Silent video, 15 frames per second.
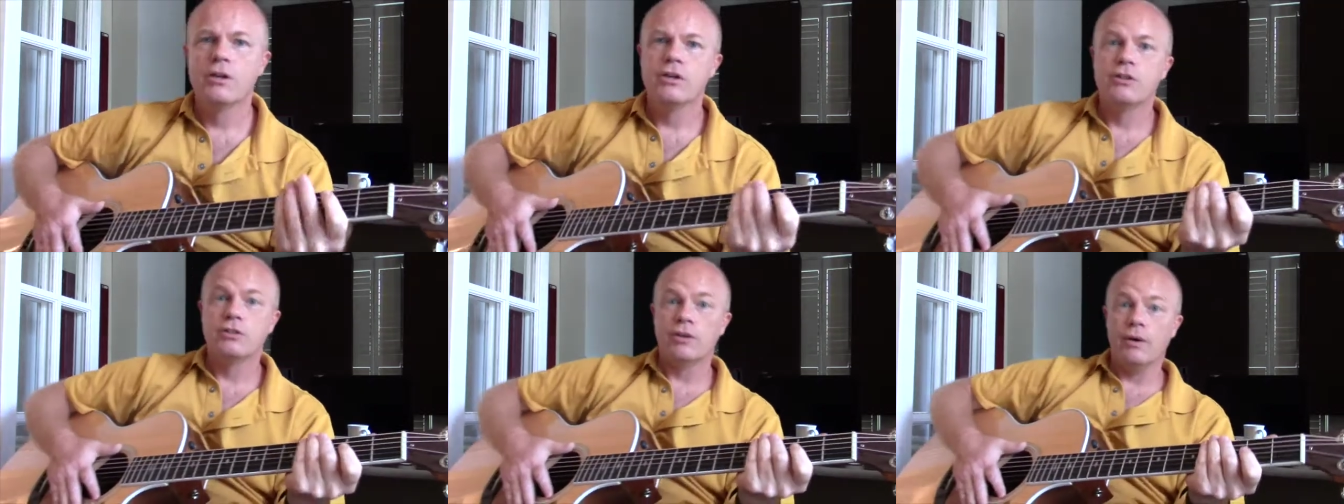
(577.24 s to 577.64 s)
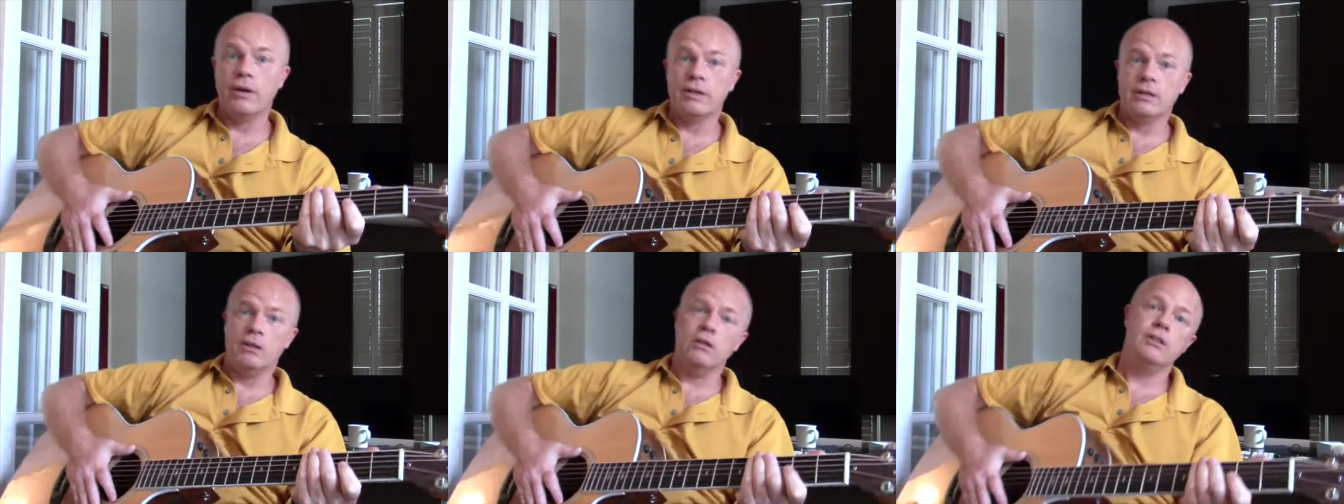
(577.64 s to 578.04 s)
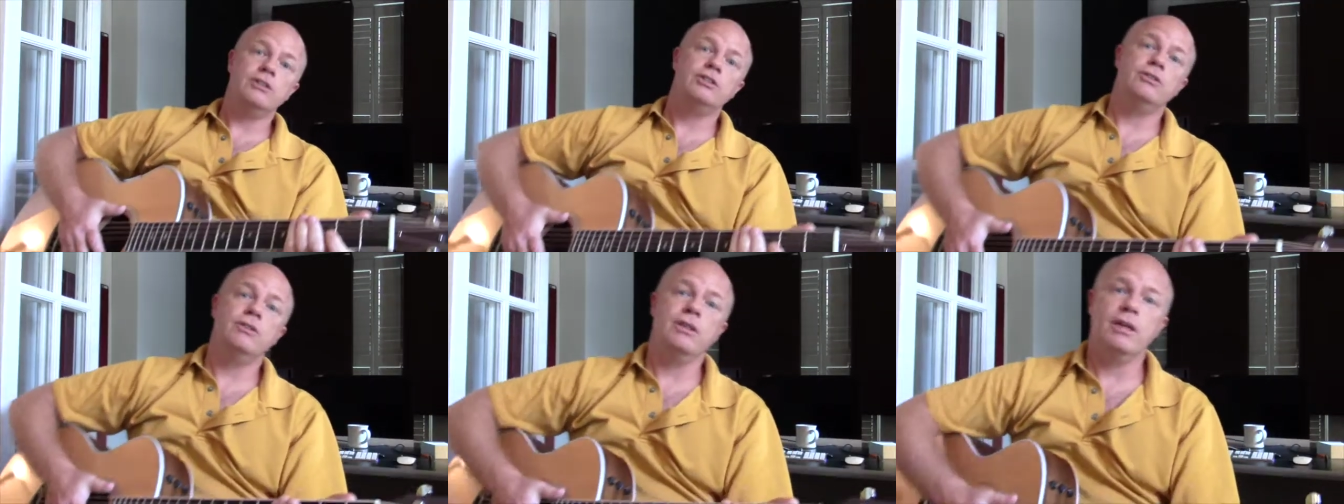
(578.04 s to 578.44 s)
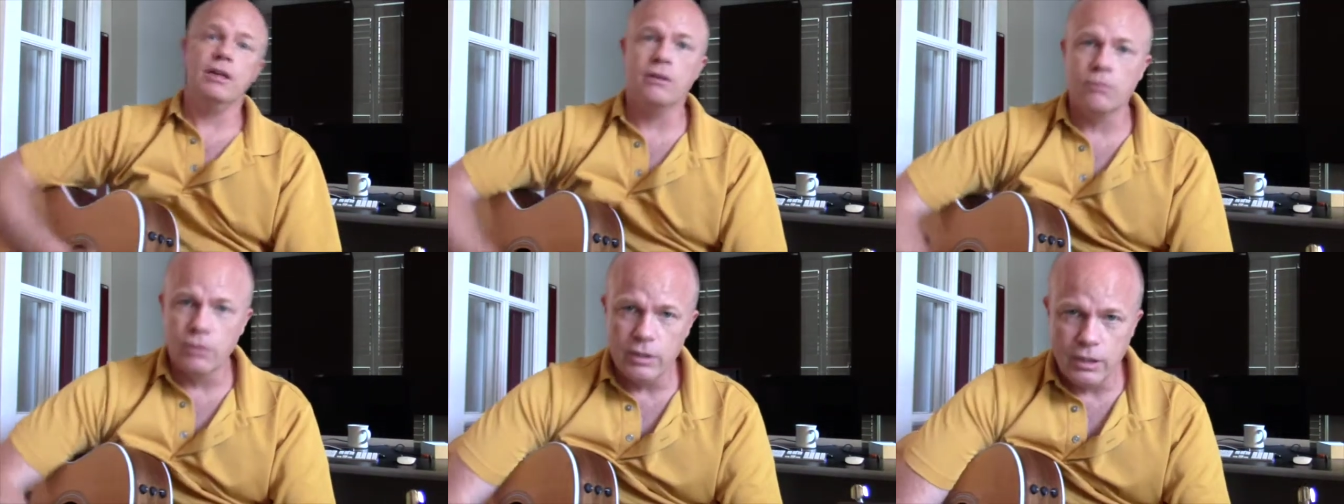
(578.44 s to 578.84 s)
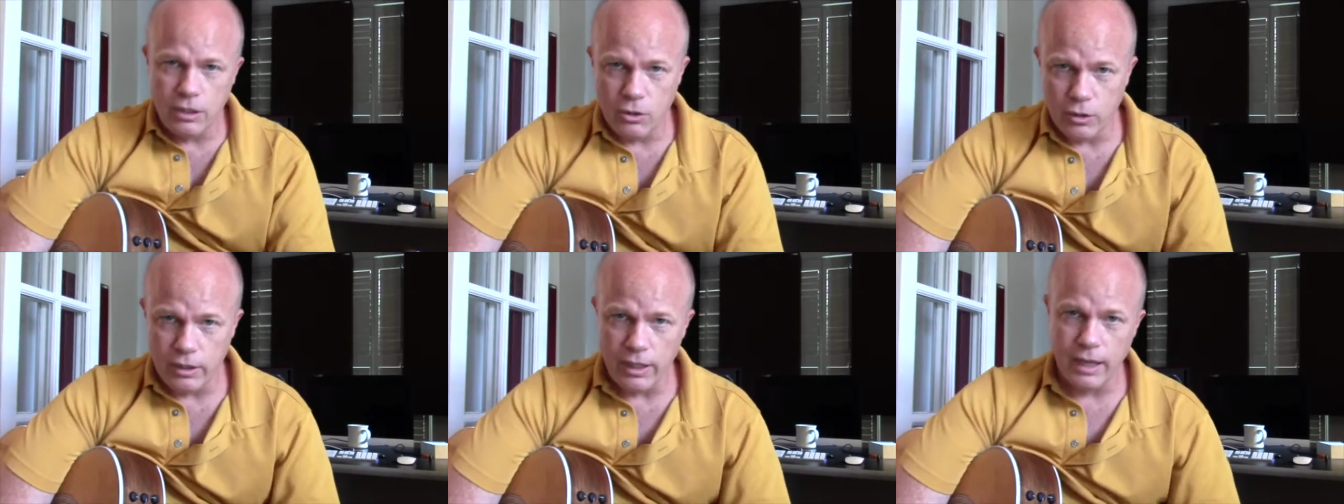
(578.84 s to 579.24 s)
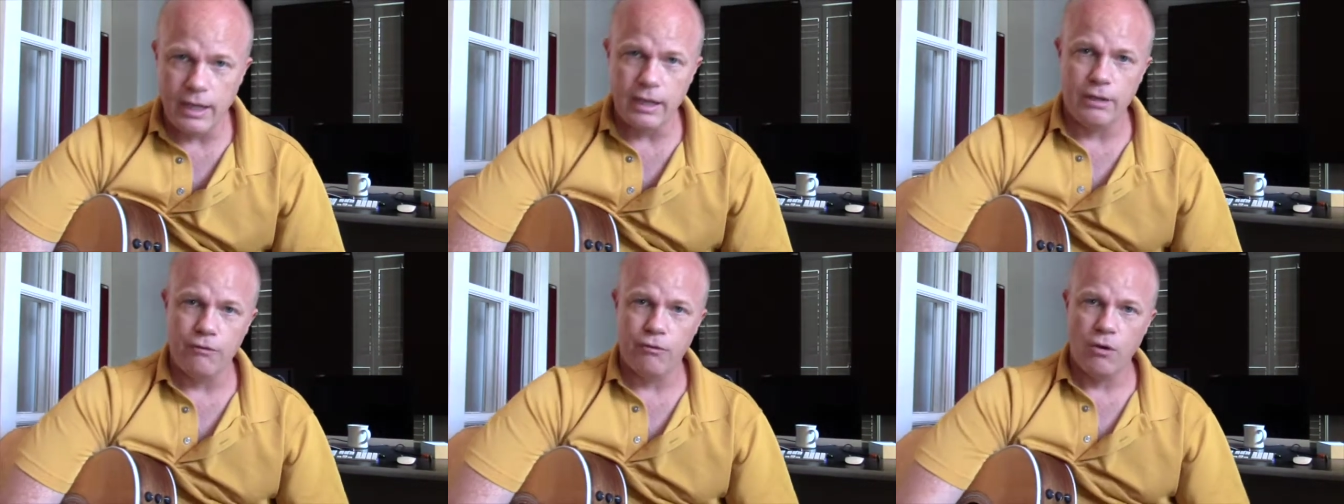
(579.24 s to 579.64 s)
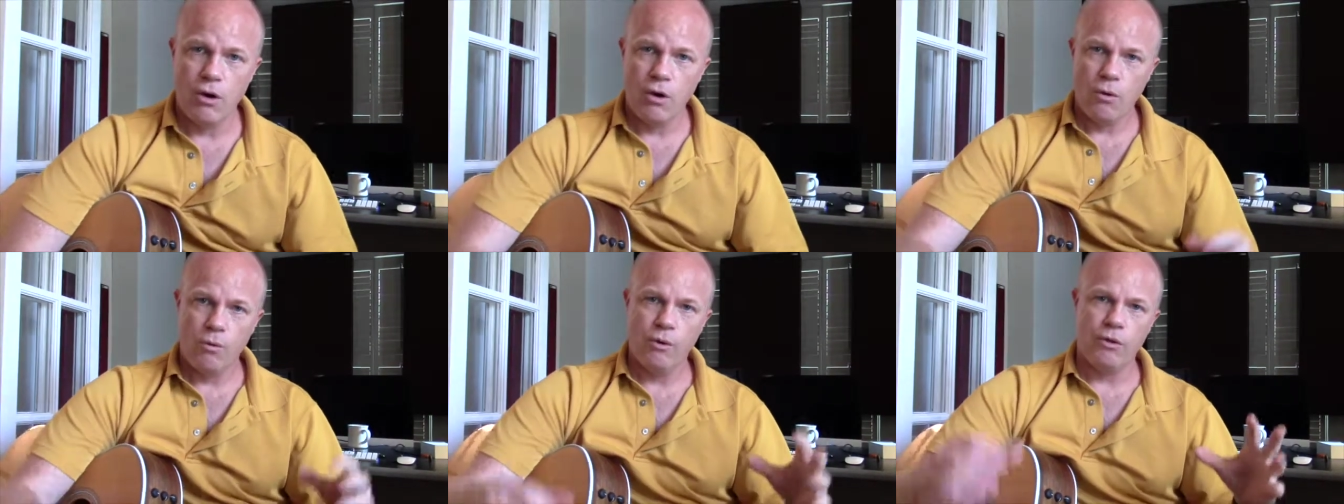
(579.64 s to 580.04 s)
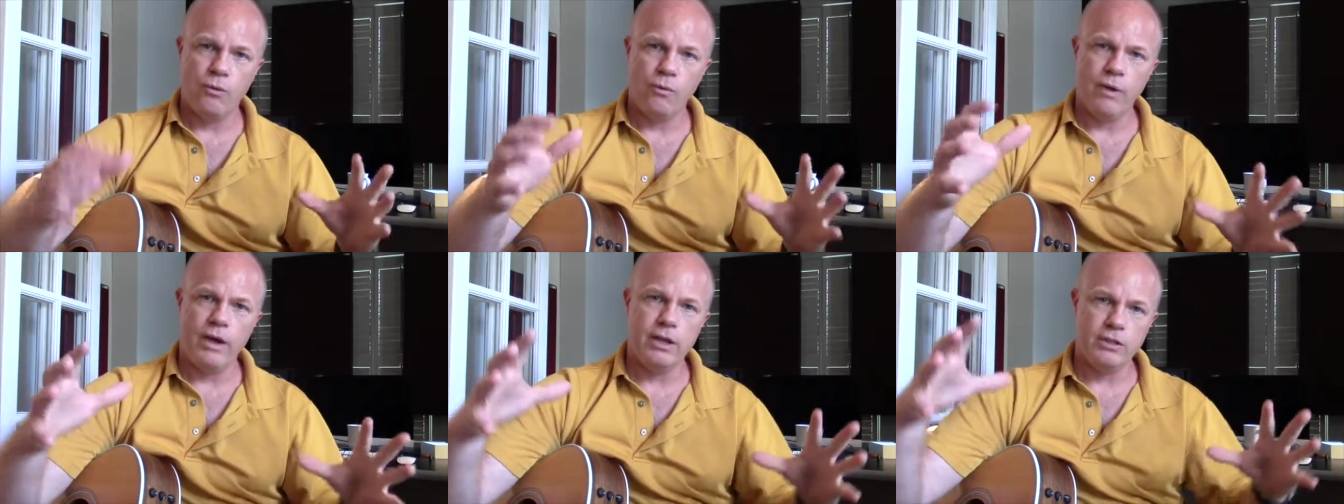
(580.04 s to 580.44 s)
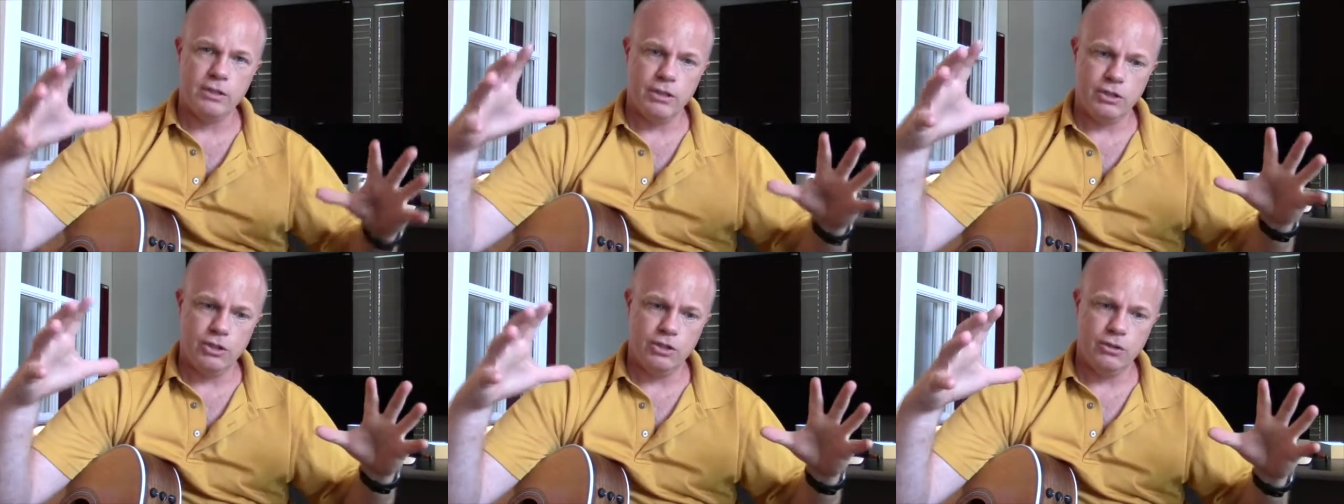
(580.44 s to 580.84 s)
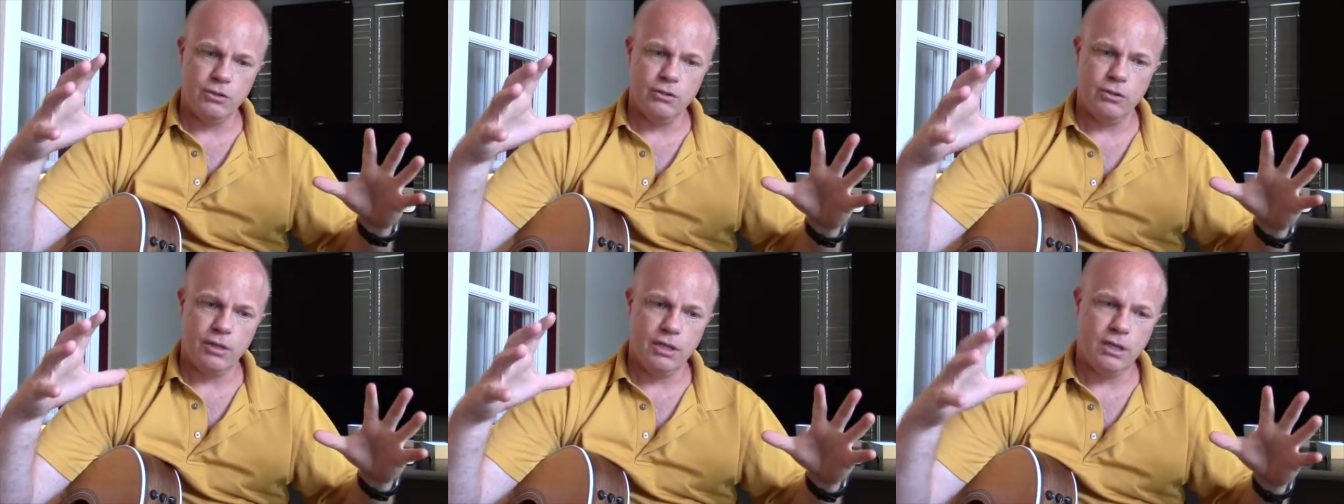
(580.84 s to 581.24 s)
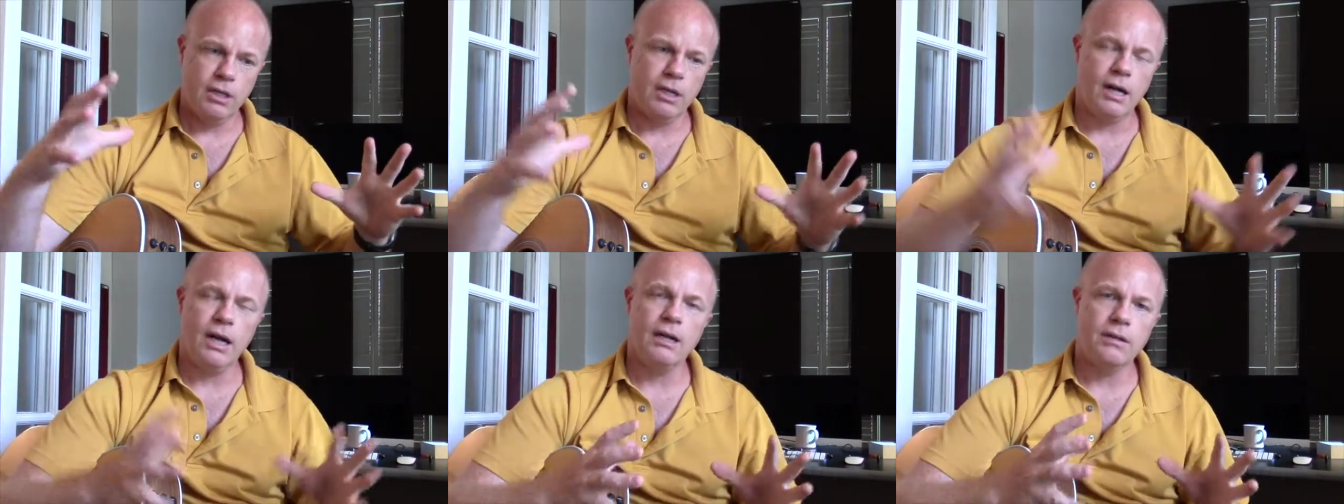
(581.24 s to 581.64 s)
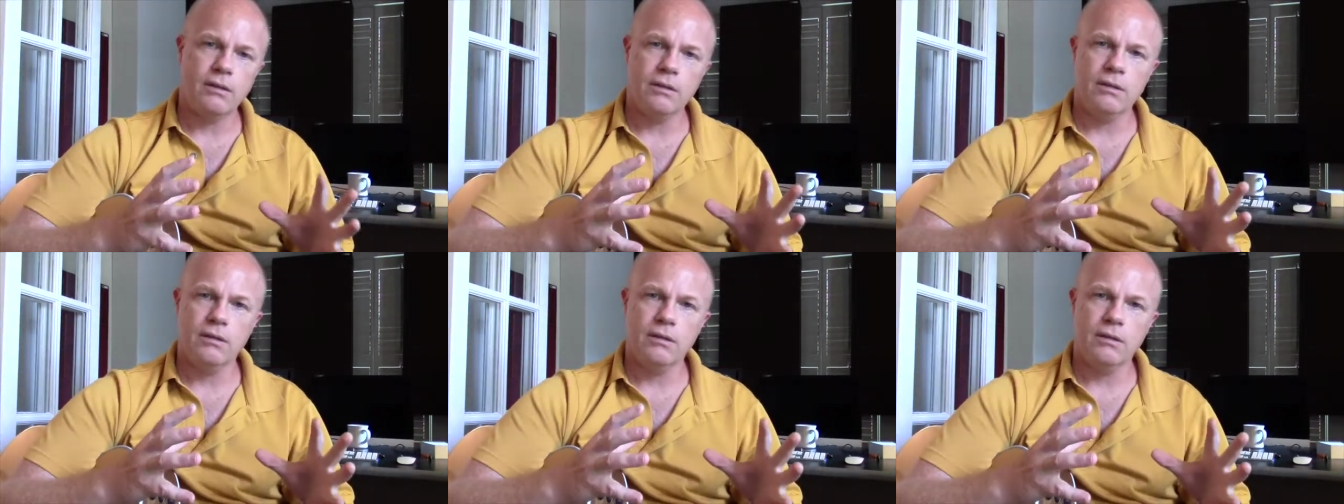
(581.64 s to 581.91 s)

So I encourage you to get really creative with ways that you cut